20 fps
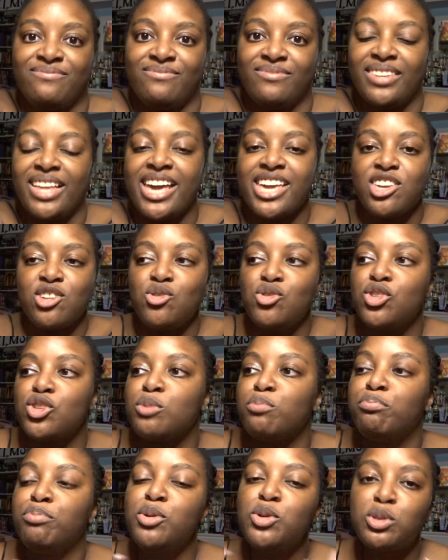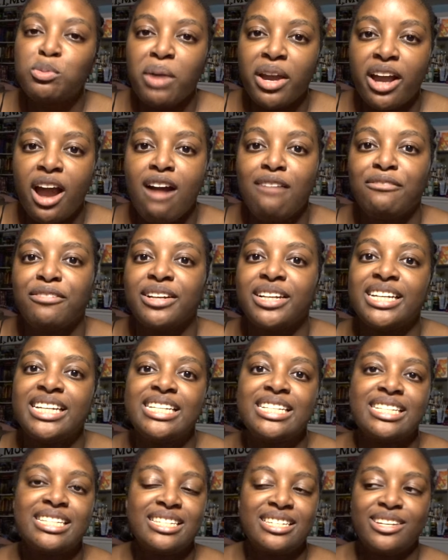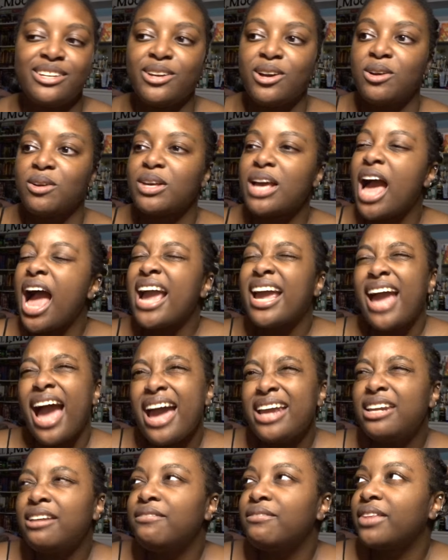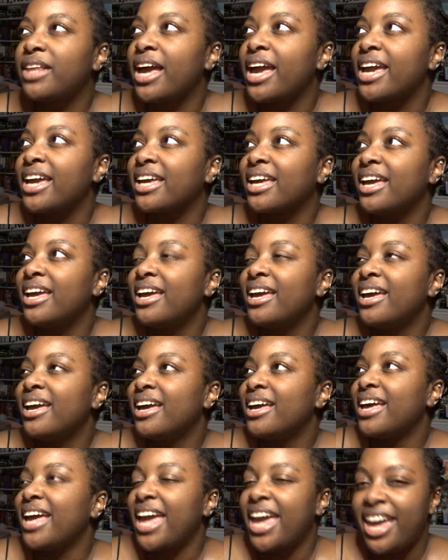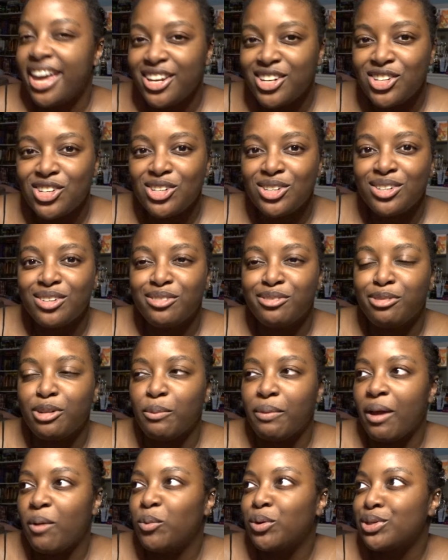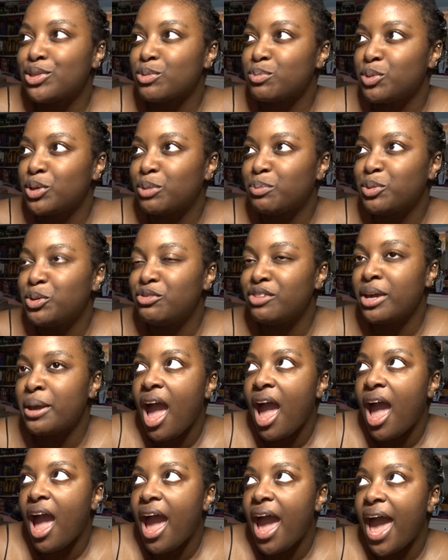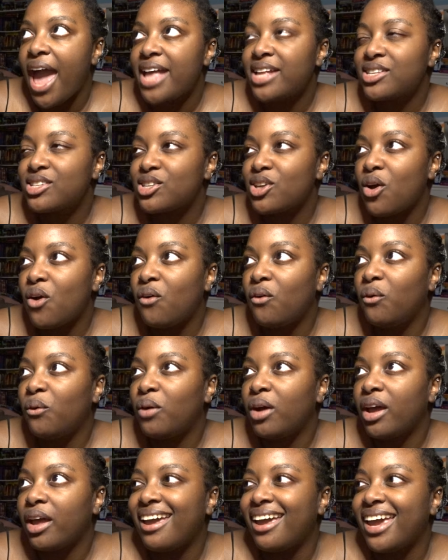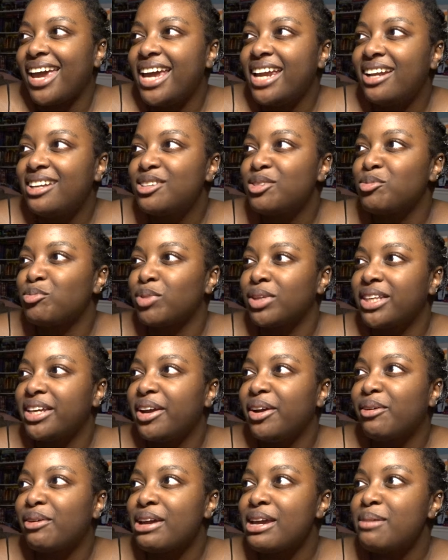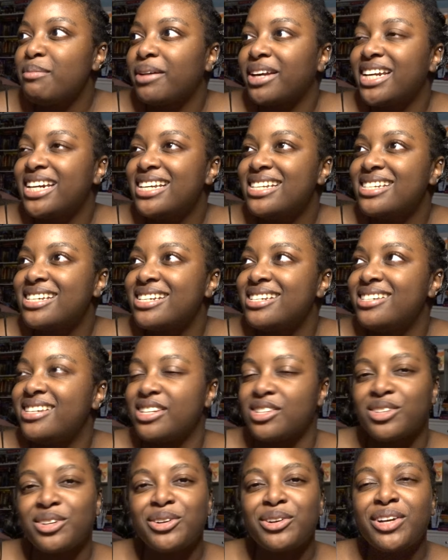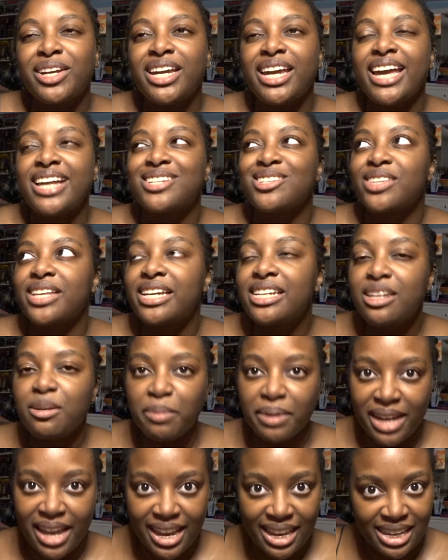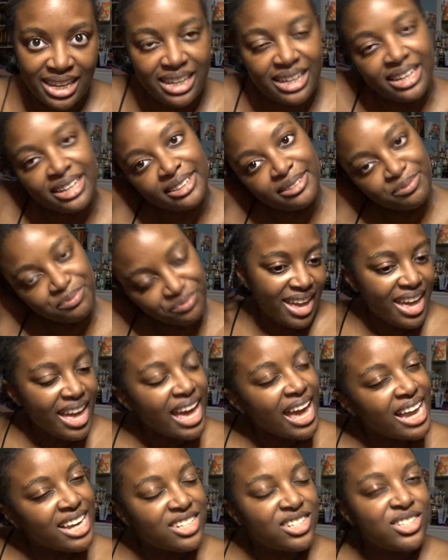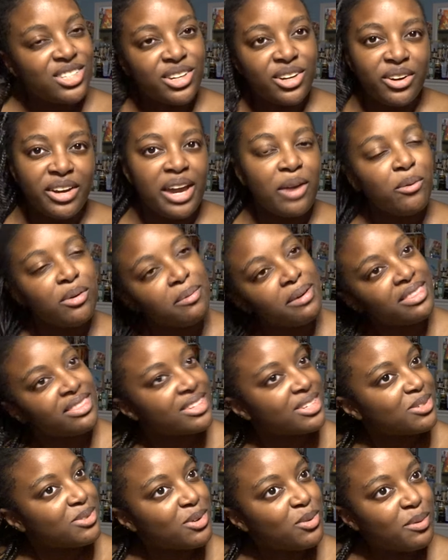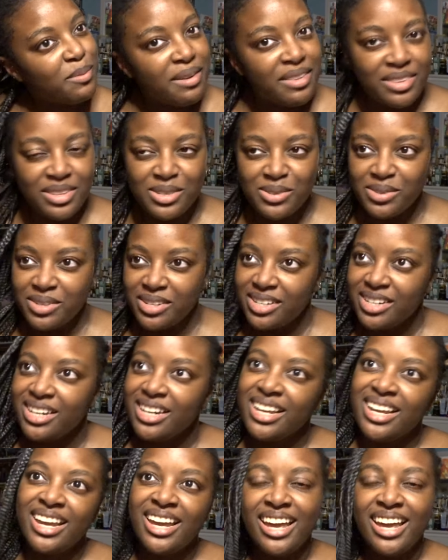Like, you just boost my confidence, you know, I kind of like Hitch from that Will Smith movie. And so he doesn't really agree, but he doesn't disagree. And so they end up in IKEA, and she's like, okay, what about this one? What about this one?